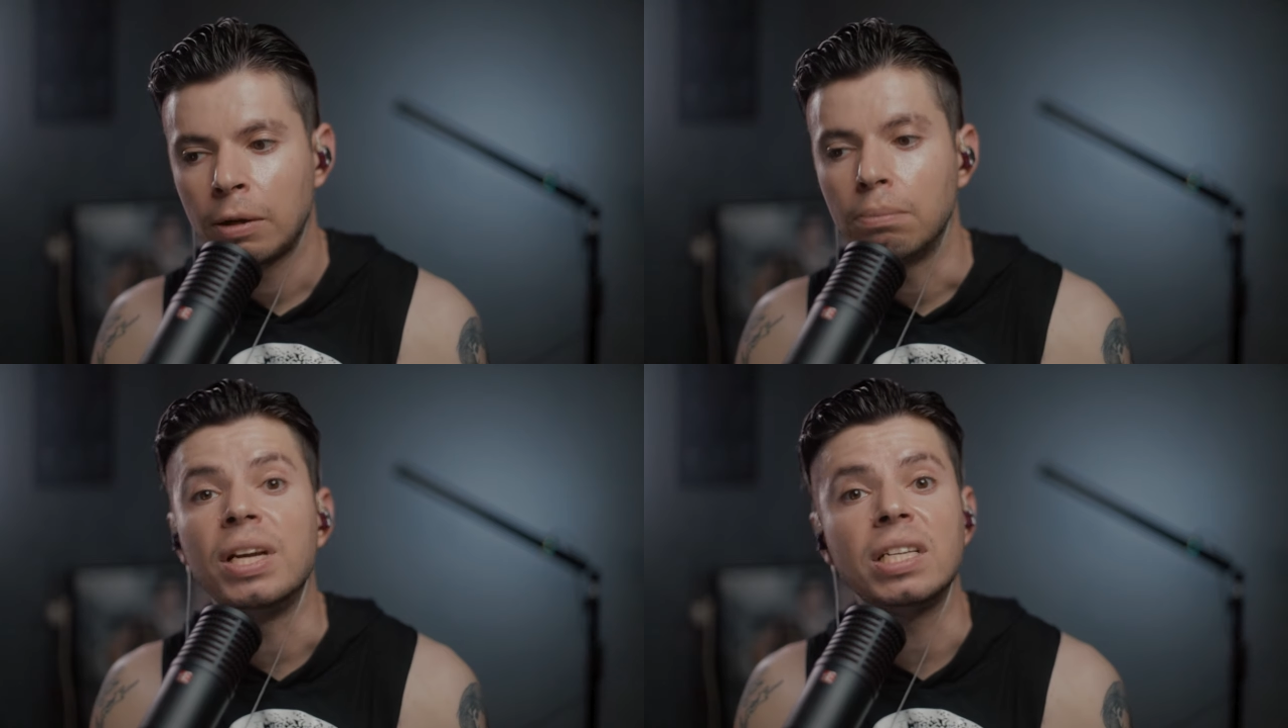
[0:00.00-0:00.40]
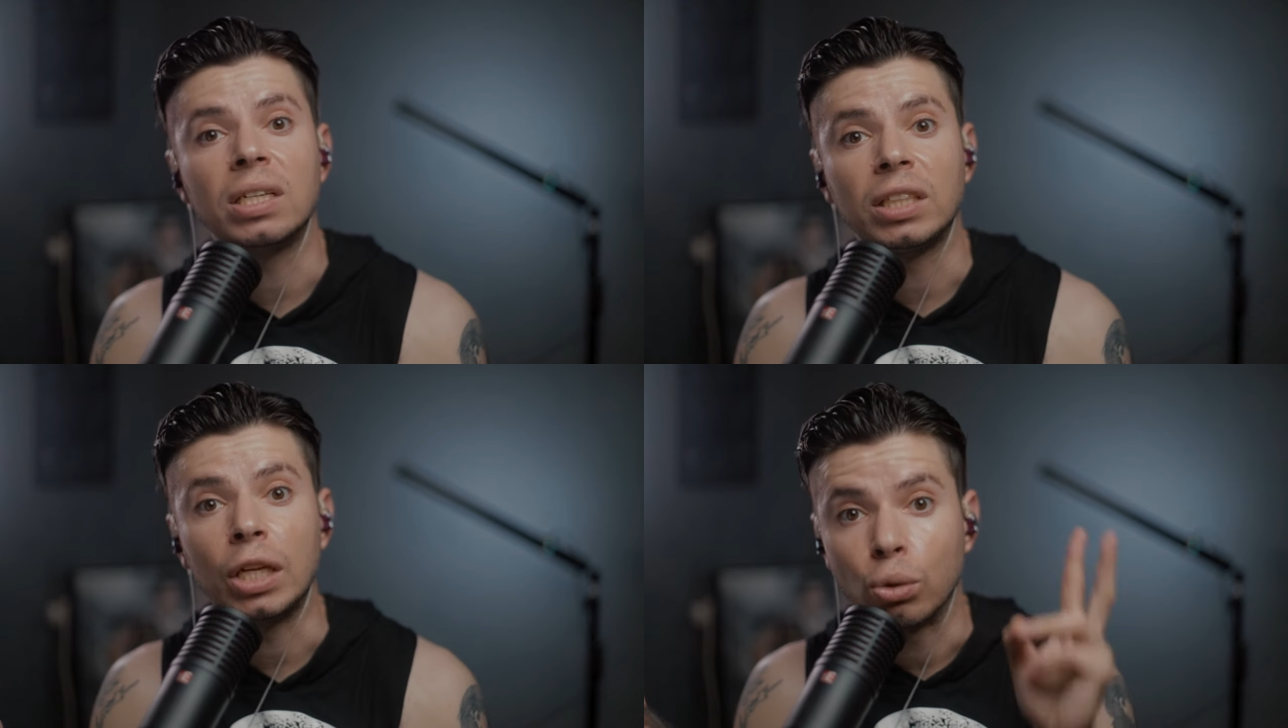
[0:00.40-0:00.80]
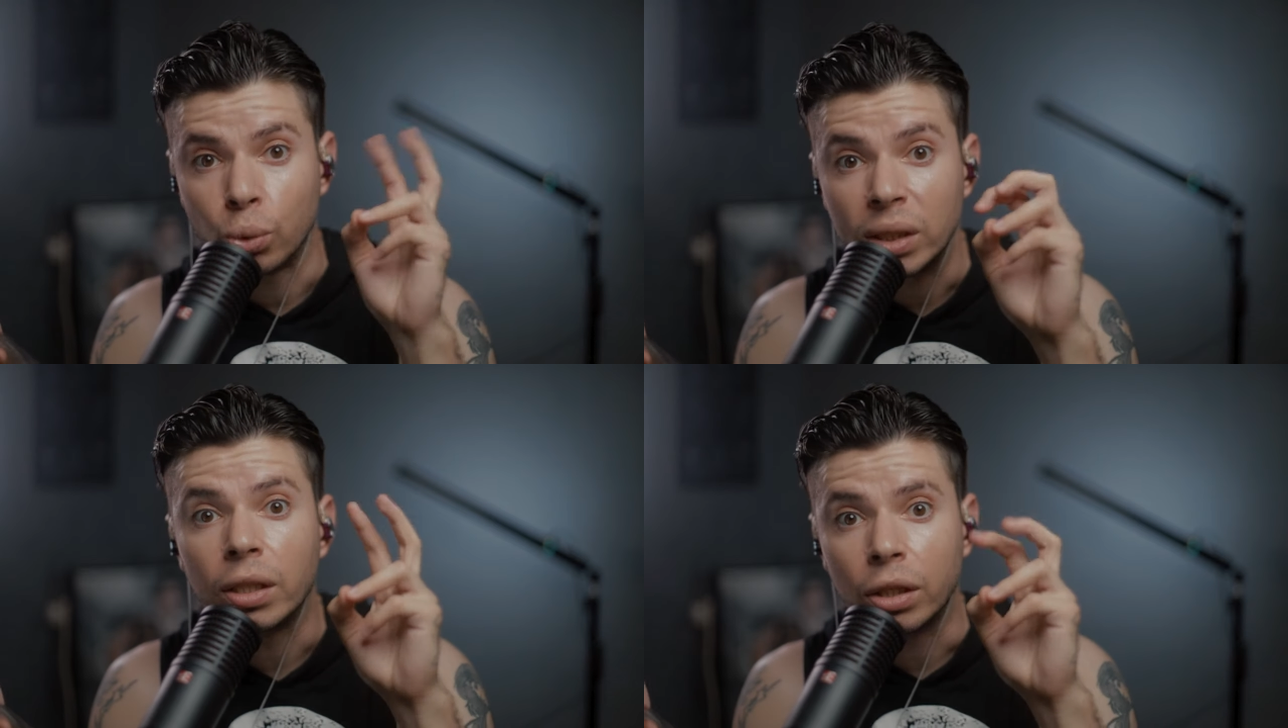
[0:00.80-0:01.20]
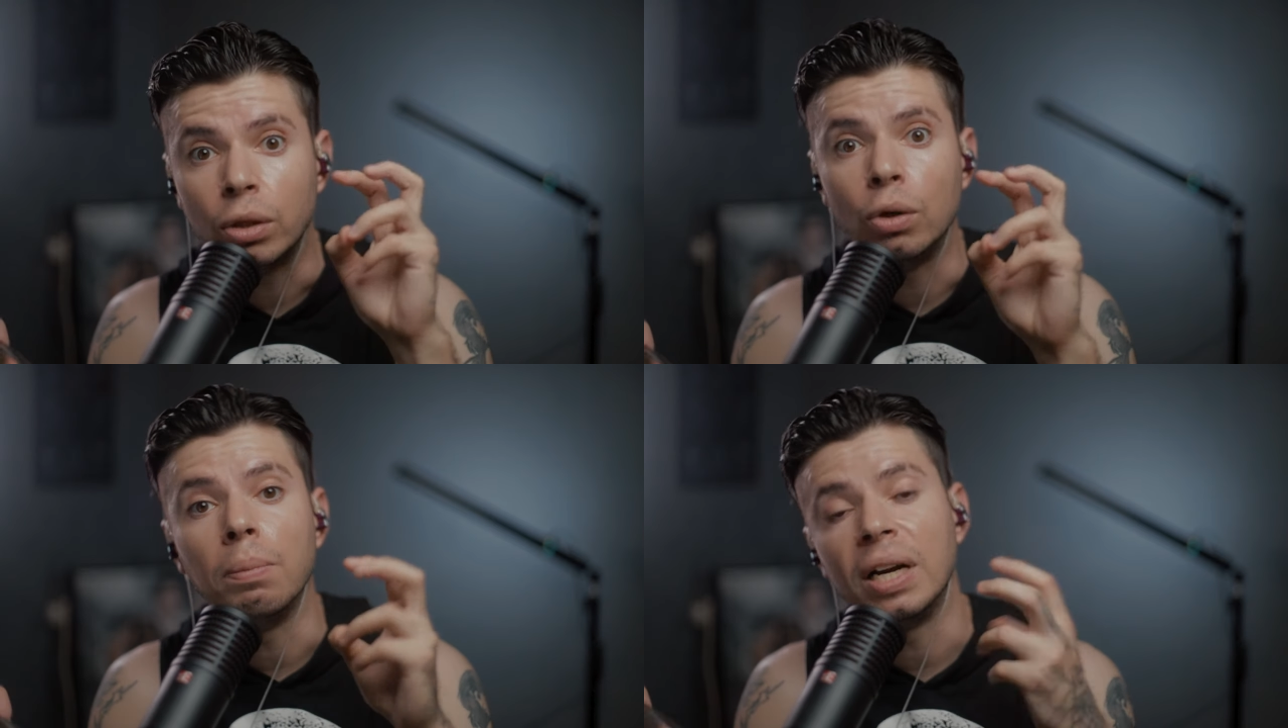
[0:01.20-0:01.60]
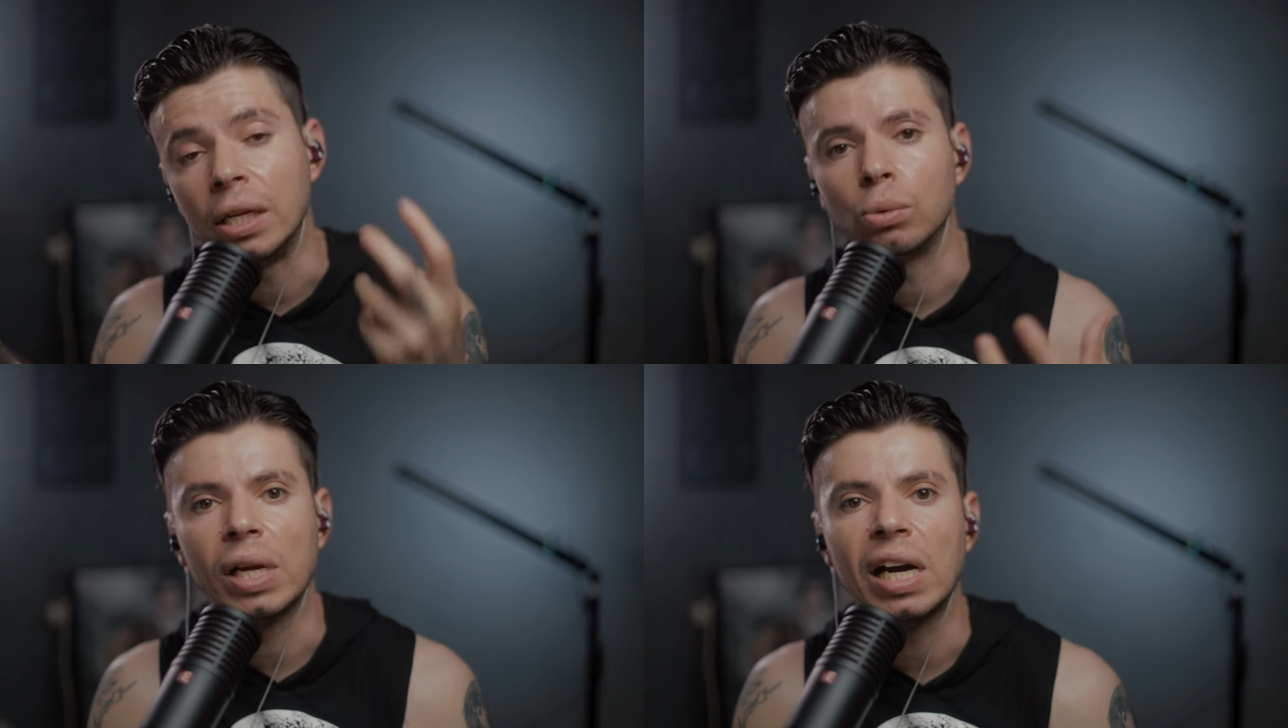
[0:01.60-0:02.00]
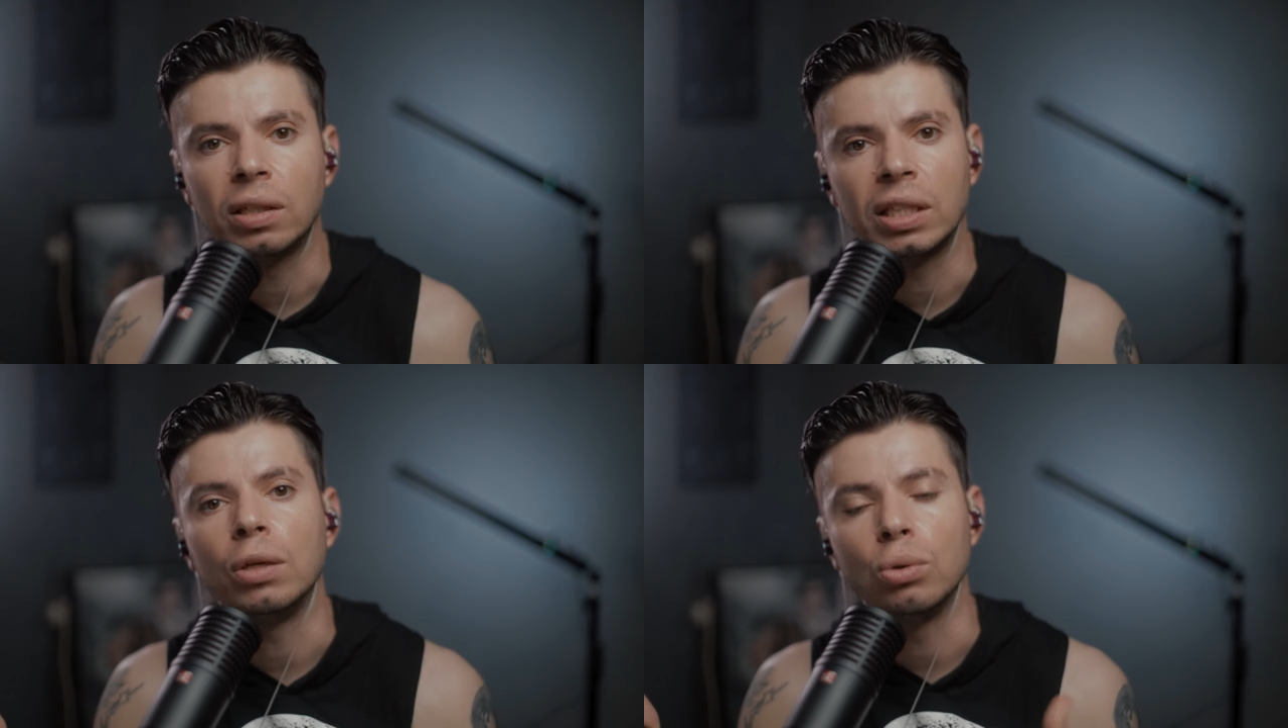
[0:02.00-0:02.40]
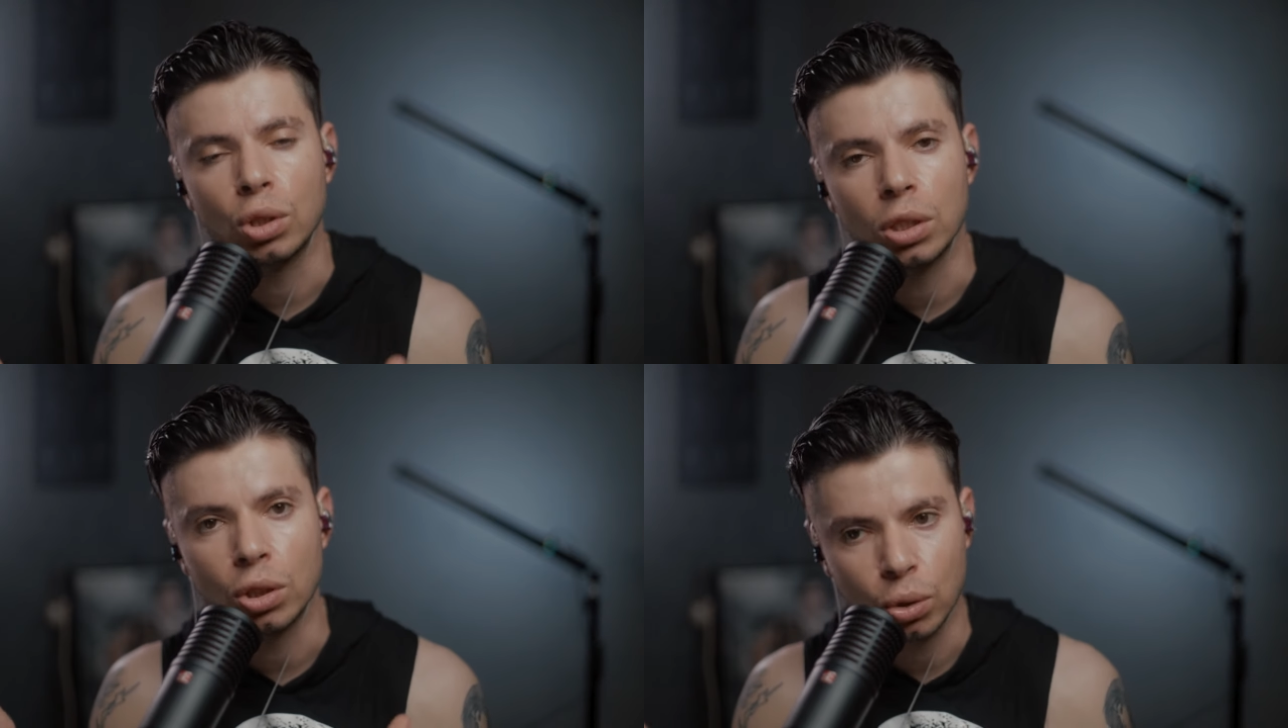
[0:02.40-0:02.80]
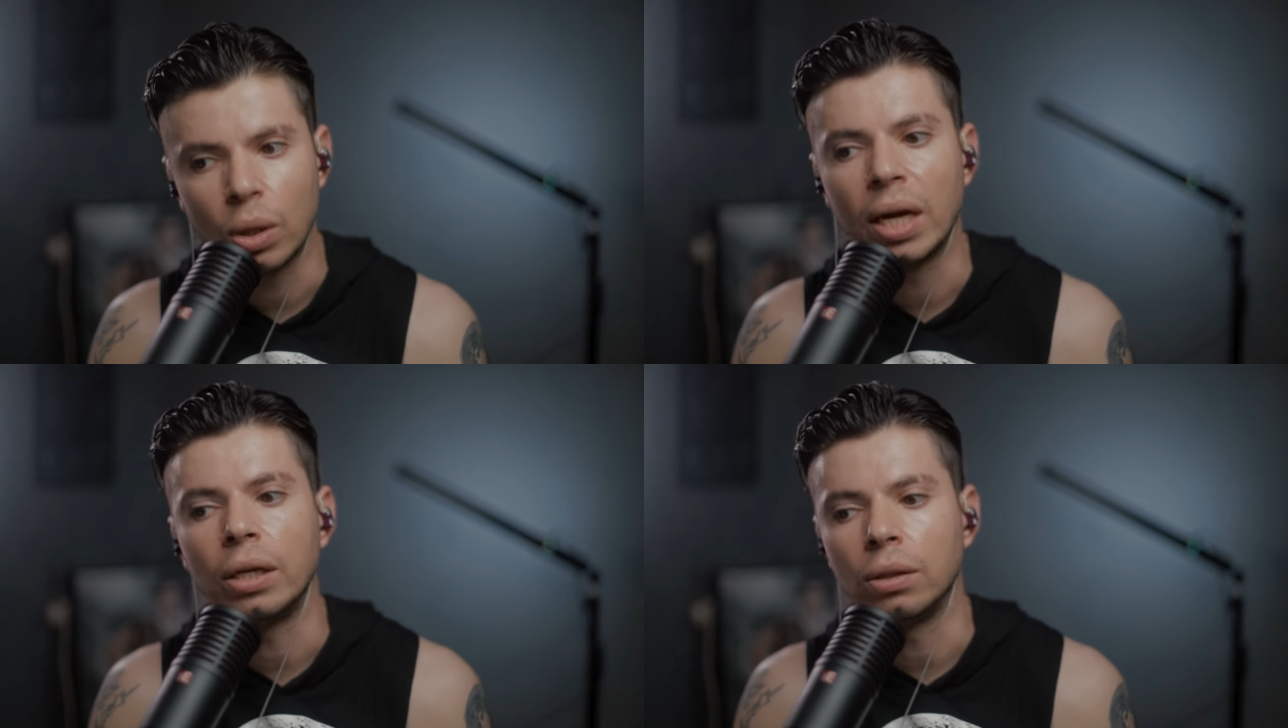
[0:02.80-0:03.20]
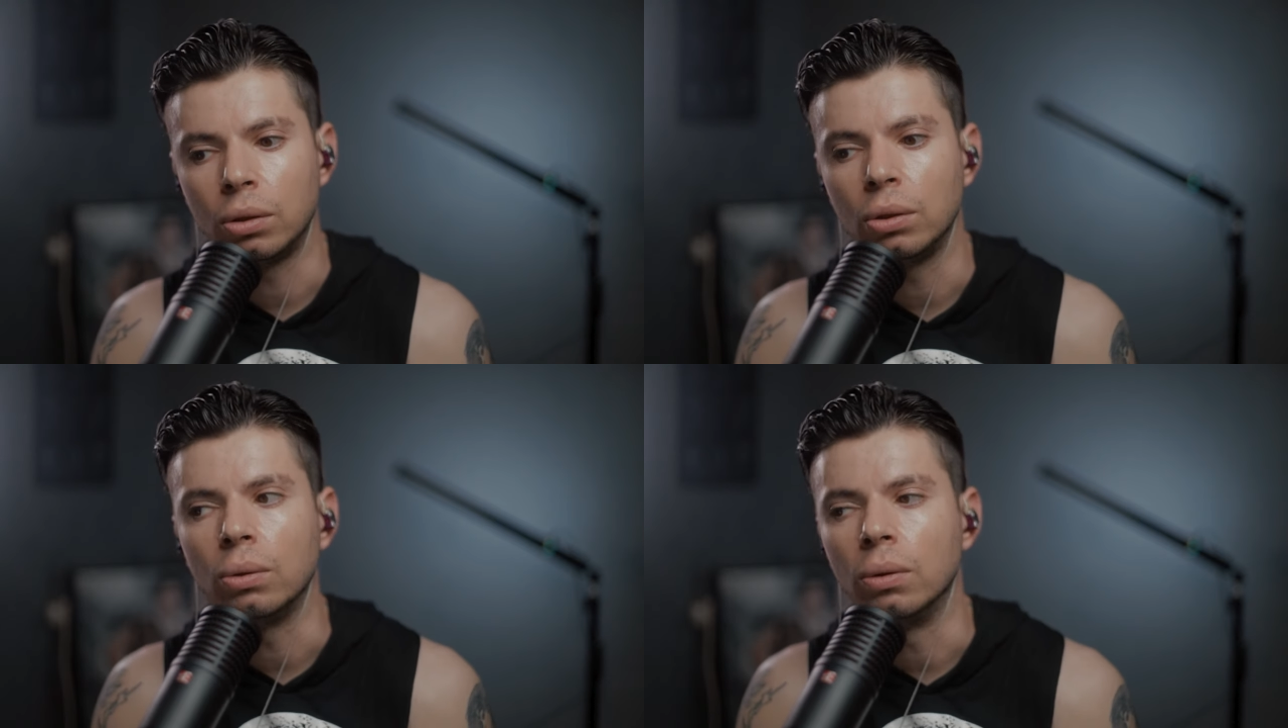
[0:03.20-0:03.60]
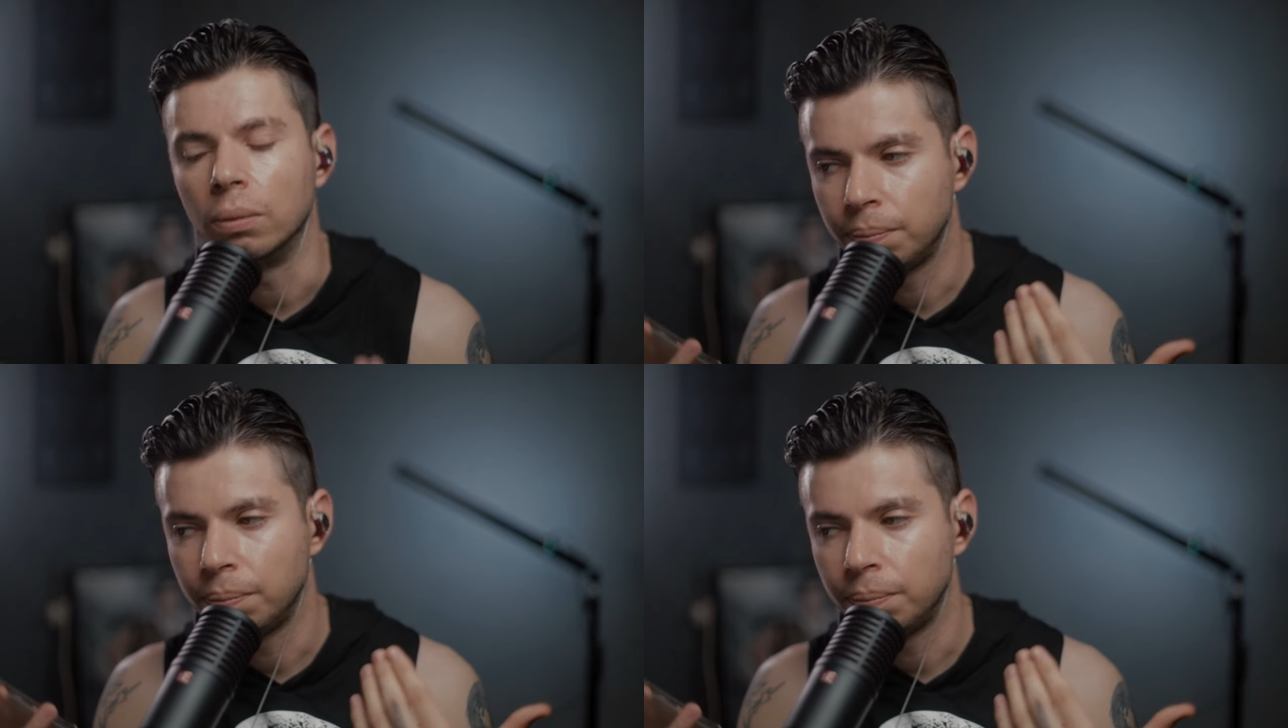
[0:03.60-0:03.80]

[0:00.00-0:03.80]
basically ridicule, but in reality he was just trying to